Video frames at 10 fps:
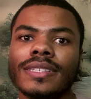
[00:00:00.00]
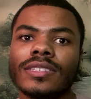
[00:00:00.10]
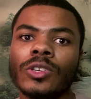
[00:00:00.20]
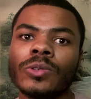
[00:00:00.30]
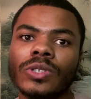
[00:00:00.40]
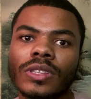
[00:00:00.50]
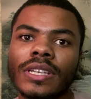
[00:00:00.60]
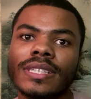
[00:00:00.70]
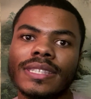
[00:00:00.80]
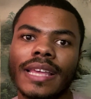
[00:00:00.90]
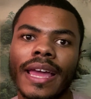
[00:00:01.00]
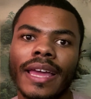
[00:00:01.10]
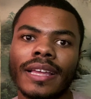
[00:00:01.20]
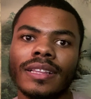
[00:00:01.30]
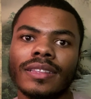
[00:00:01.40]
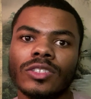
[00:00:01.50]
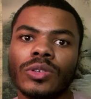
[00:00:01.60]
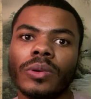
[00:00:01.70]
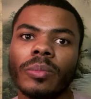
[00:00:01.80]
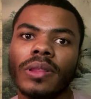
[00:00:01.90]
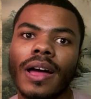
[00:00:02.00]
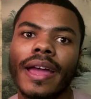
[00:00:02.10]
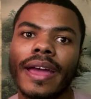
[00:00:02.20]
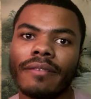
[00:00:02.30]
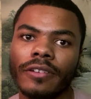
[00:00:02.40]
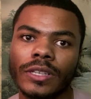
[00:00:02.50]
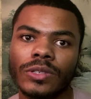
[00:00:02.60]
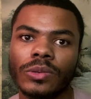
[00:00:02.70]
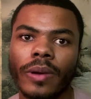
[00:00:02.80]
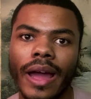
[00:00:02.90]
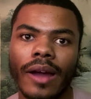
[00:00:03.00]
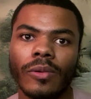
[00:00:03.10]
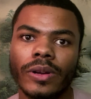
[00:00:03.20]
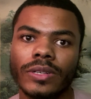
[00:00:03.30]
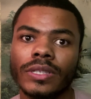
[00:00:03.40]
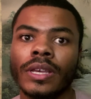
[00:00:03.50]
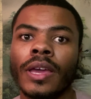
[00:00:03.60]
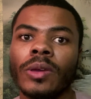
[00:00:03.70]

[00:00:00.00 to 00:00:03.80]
usually say to apply every 2 hours